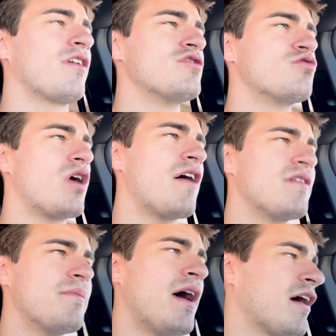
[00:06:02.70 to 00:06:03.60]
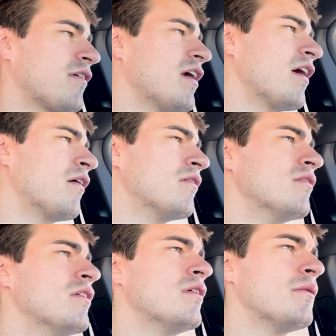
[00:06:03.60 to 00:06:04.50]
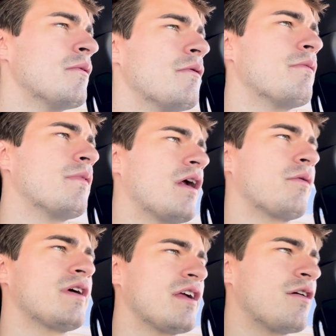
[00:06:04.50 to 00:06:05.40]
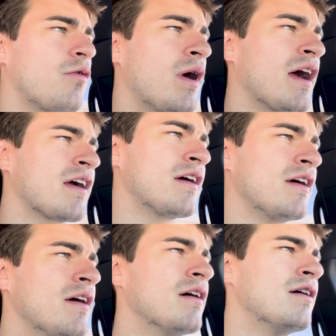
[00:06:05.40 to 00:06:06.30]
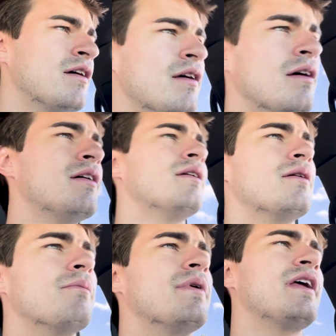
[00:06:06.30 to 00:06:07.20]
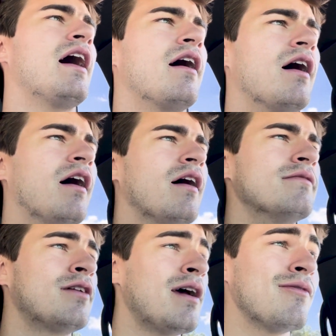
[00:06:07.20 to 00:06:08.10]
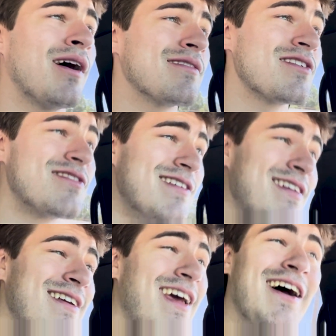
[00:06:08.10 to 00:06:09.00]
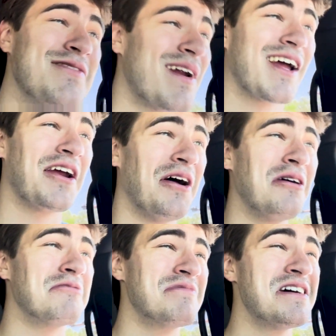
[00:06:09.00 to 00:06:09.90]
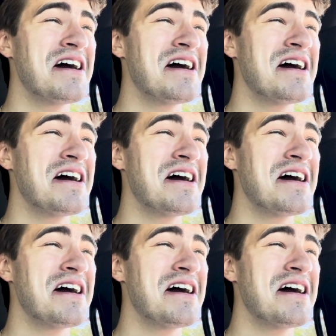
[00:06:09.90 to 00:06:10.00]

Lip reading: on driving back right now. I don't want to get in a wreck, but yeah, okay, well, I'll just see you guys when I get home.